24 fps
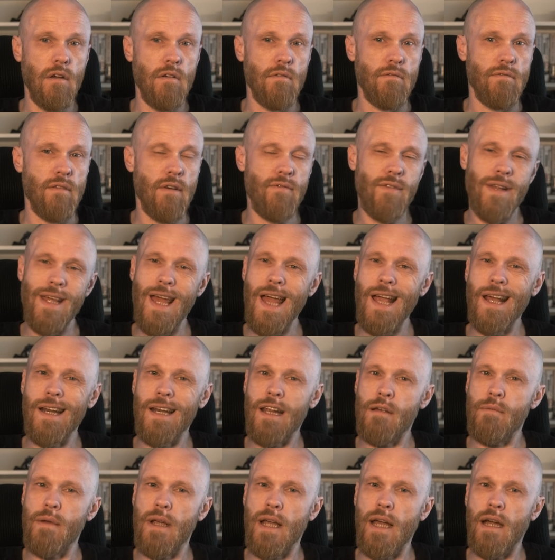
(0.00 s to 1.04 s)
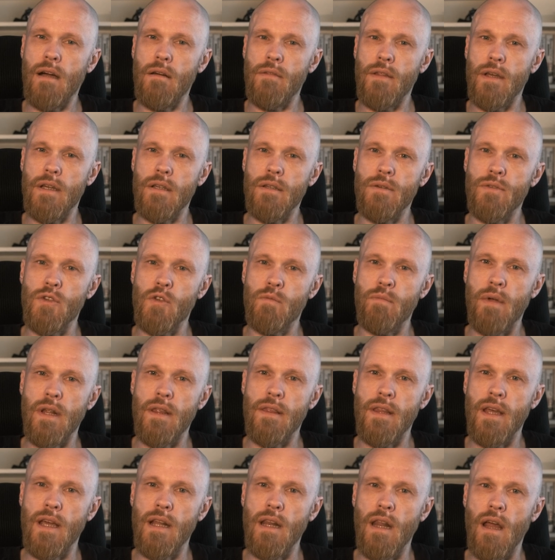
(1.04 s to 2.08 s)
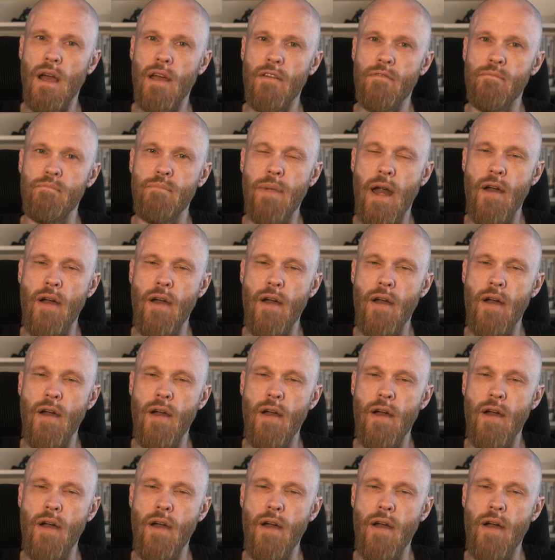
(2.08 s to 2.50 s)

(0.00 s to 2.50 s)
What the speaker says: for every academic out there who spent their life